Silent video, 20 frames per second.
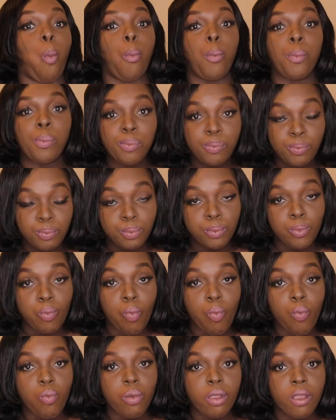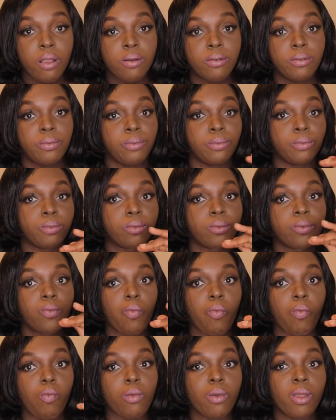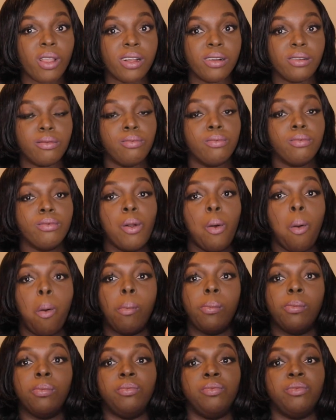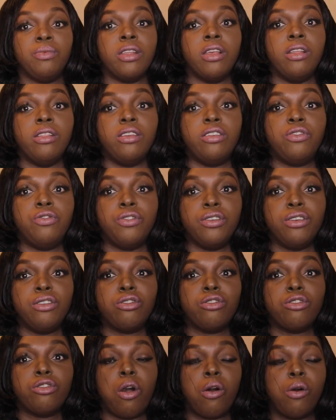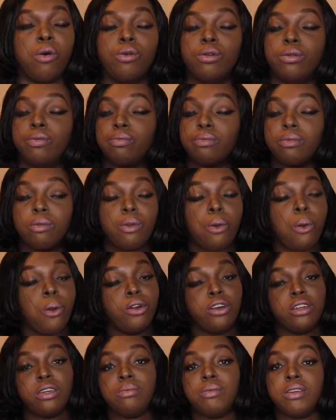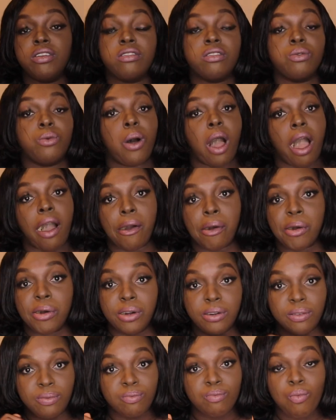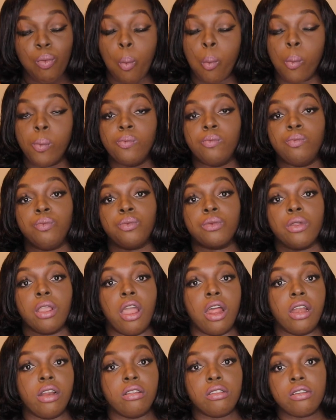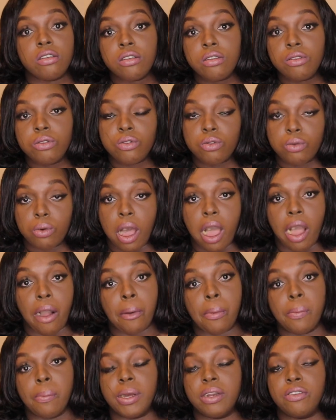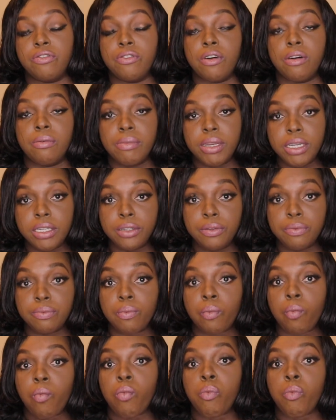mm. Mm -mm -mm -mm. This food is so good. YouTube is work. Anything is work. But for me,